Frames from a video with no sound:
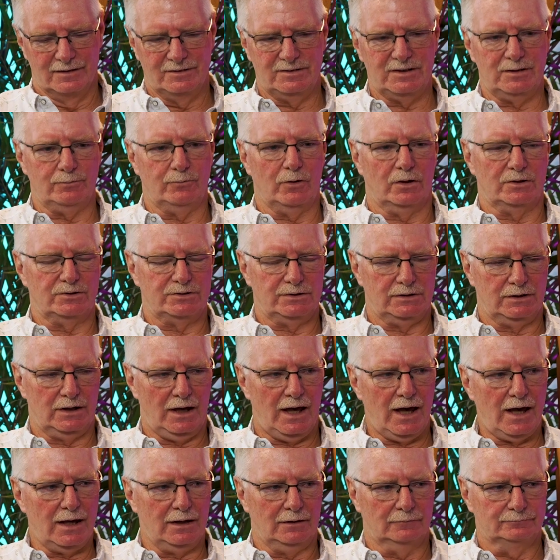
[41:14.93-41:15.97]
Steve Garcia.
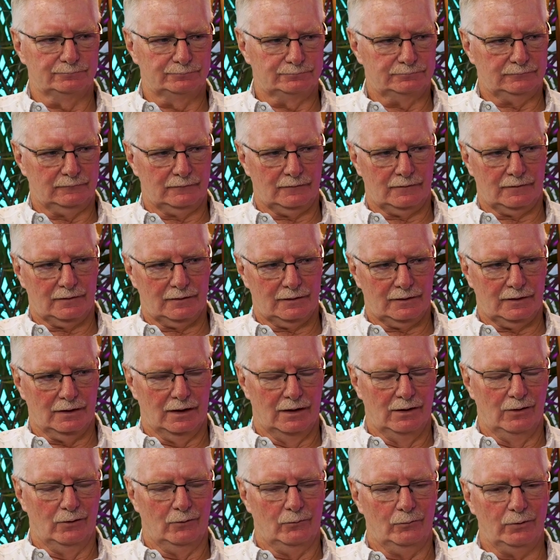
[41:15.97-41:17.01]
Hey,
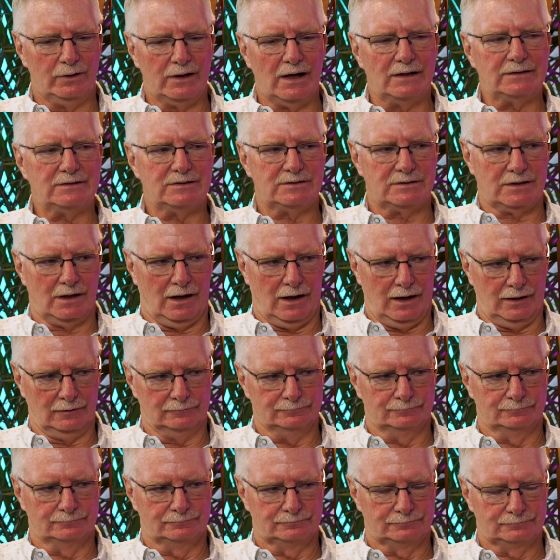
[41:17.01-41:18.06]
we got this guy.
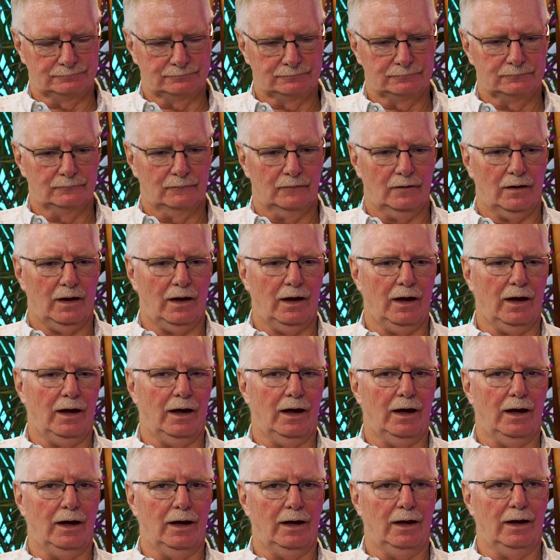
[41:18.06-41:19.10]

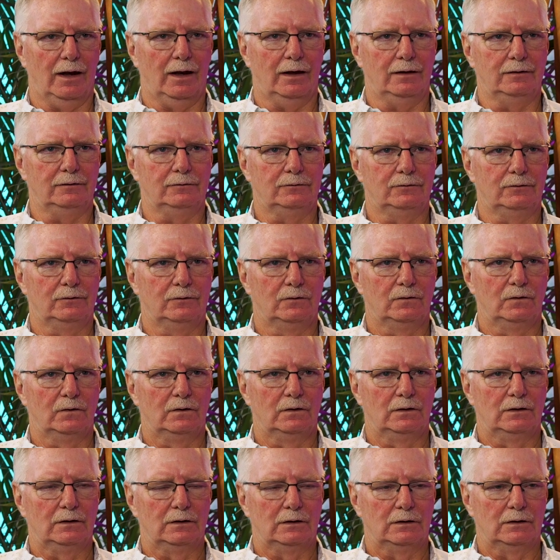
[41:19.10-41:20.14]
And
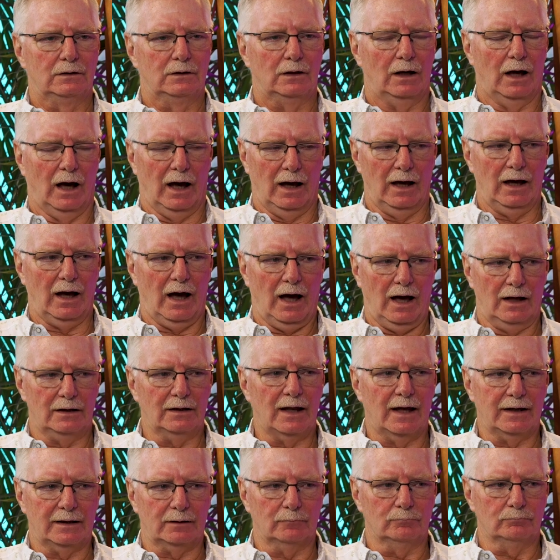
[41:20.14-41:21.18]
I
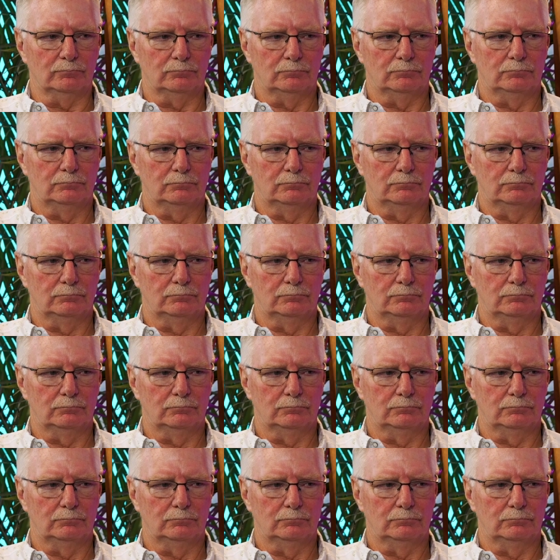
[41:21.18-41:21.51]
like him.